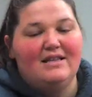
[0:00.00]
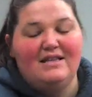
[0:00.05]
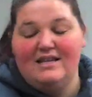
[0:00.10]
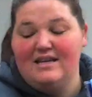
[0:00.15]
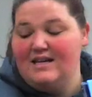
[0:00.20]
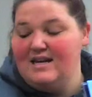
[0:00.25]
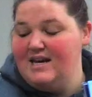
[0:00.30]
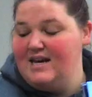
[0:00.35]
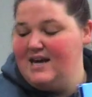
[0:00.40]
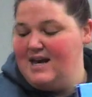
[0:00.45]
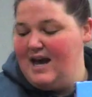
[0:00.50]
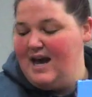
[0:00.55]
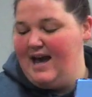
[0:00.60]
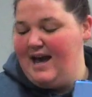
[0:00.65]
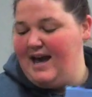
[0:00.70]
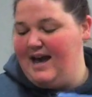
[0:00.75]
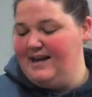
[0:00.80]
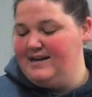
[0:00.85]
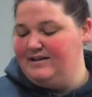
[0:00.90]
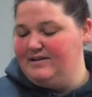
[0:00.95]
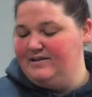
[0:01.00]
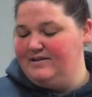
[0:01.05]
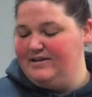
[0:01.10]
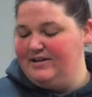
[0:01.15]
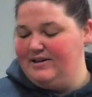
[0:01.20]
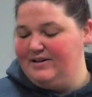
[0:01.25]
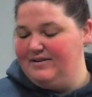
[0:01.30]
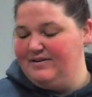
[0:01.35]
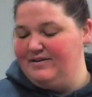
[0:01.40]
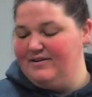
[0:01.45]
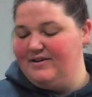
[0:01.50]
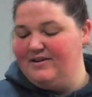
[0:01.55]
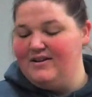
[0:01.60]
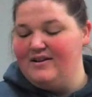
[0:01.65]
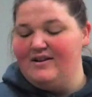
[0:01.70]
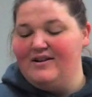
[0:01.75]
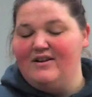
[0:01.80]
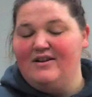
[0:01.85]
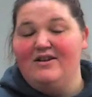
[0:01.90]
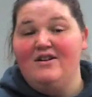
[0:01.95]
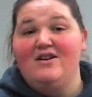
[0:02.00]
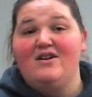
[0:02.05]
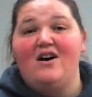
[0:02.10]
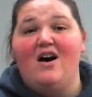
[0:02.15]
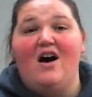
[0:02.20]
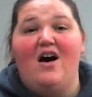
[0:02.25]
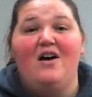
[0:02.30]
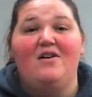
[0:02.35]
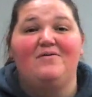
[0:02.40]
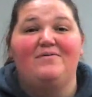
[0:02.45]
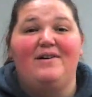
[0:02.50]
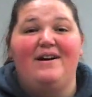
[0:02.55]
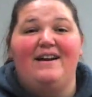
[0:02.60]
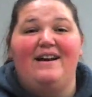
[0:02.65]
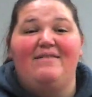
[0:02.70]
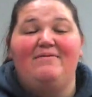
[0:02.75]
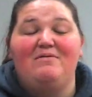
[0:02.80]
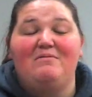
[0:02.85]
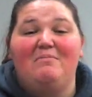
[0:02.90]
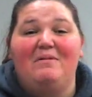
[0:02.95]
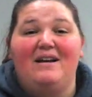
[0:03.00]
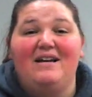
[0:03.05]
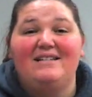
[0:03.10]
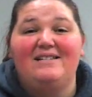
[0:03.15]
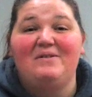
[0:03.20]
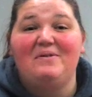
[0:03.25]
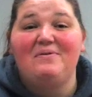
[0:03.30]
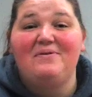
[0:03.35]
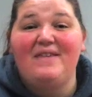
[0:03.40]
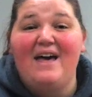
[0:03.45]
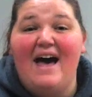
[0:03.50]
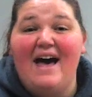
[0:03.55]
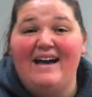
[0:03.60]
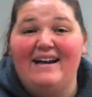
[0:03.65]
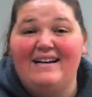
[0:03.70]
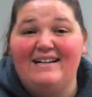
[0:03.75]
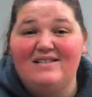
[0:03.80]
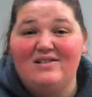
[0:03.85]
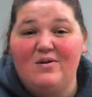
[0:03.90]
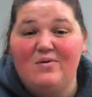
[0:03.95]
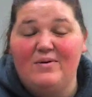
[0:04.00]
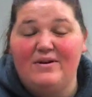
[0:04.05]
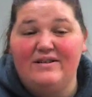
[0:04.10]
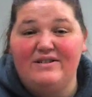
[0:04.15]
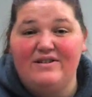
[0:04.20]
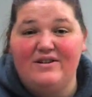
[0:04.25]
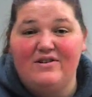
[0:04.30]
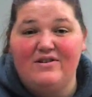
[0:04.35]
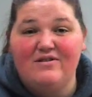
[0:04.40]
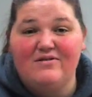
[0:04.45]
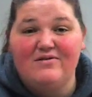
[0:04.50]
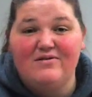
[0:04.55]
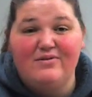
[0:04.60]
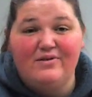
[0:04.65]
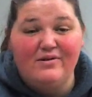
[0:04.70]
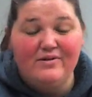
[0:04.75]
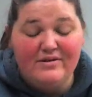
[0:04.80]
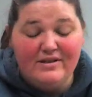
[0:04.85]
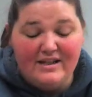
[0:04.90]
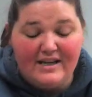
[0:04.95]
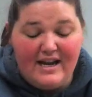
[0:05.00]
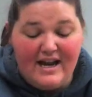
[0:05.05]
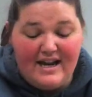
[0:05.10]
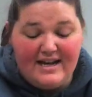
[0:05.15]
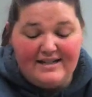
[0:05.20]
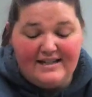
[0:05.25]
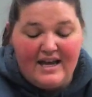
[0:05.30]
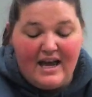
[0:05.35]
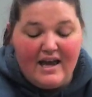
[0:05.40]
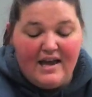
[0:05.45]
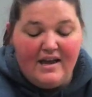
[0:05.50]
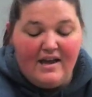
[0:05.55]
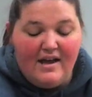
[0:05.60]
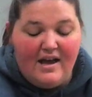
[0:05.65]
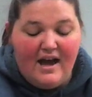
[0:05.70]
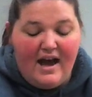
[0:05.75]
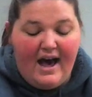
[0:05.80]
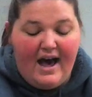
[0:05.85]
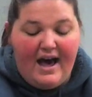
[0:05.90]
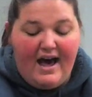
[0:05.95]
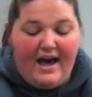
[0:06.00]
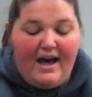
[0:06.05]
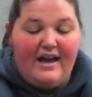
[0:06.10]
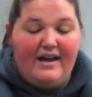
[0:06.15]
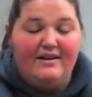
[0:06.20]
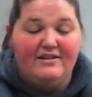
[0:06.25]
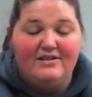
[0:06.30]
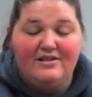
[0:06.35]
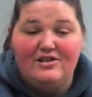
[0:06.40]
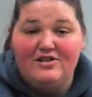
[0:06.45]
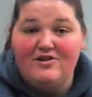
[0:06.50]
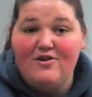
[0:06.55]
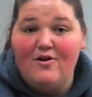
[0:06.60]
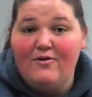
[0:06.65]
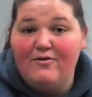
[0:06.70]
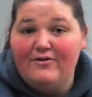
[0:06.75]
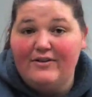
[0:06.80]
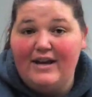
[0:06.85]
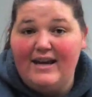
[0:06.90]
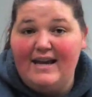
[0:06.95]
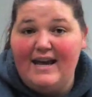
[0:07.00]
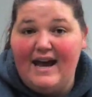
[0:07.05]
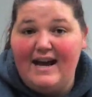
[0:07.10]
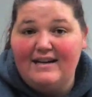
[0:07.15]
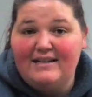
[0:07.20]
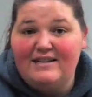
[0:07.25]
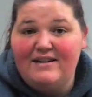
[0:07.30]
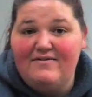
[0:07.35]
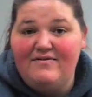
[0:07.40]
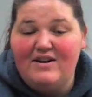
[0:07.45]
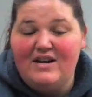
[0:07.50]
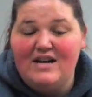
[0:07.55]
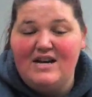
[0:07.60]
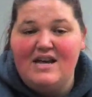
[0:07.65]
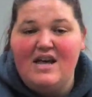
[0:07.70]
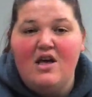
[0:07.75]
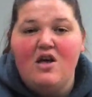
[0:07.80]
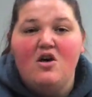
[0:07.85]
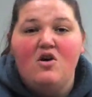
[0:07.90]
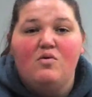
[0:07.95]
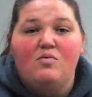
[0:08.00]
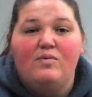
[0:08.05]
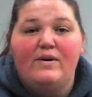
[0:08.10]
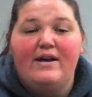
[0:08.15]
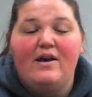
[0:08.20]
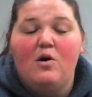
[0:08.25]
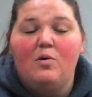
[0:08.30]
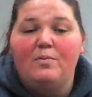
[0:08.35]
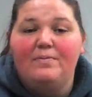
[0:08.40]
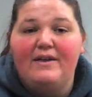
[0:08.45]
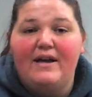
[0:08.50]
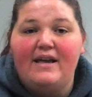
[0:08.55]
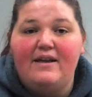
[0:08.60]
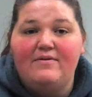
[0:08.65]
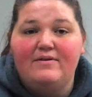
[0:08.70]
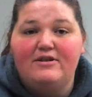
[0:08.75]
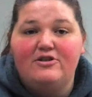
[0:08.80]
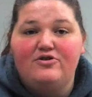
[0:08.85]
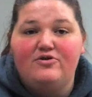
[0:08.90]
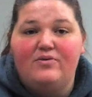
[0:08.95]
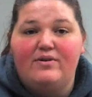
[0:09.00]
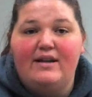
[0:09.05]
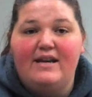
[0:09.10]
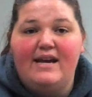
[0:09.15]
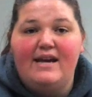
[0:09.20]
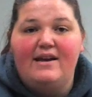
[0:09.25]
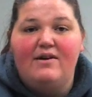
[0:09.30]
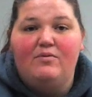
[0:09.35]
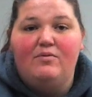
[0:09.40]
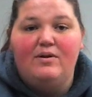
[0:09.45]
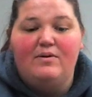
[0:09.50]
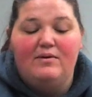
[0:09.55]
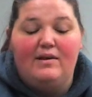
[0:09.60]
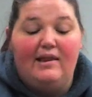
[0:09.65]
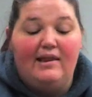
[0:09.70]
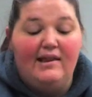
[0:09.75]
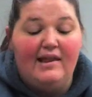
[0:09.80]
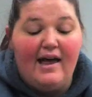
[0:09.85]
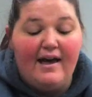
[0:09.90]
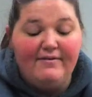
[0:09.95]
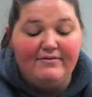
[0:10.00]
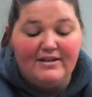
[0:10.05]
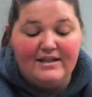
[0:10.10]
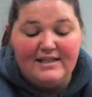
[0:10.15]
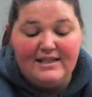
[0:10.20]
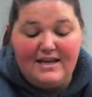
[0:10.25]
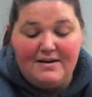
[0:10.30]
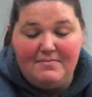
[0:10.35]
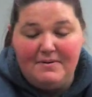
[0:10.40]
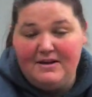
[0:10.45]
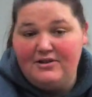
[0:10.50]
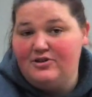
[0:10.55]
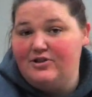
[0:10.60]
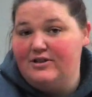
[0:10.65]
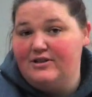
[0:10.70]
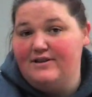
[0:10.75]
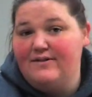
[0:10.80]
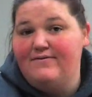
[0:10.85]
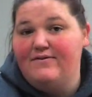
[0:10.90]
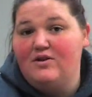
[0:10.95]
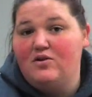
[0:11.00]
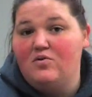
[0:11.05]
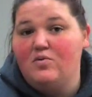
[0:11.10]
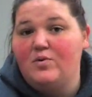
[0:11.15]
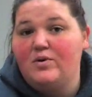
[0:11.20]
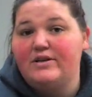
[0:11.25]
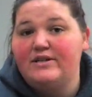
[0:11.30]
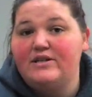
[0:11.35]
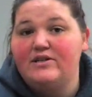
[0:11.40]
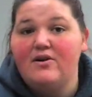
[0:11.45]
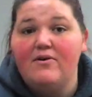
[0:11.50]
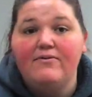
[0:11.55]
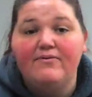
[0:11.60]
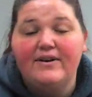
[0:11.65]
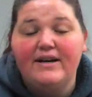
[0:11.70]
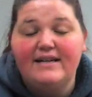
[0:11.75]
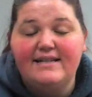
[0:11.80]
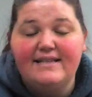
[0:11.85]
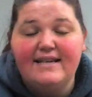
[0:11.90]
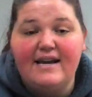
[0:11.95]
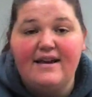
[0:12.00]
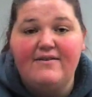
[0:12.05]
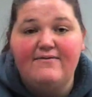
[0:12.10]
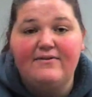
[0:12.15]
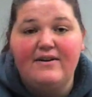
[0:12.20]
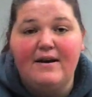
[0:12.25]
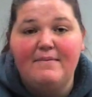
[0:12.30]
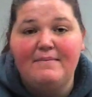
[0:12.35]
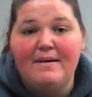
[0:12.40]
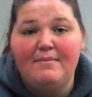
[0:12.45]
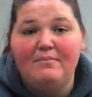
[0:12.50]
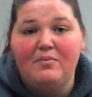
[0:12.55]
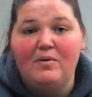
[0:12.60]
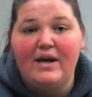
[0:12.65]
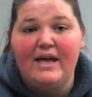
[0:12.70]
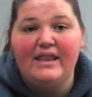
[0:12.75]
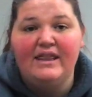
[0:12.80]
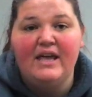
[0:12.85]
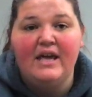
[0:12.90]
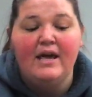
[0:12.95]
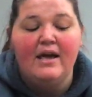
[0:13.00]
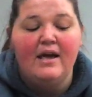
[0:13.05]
The end. All right, everybody. So that is going to conclude today's snowflake activity. We hope that you enjoyed it. We would love to see pictures of the cool snowflakes that you've come up with.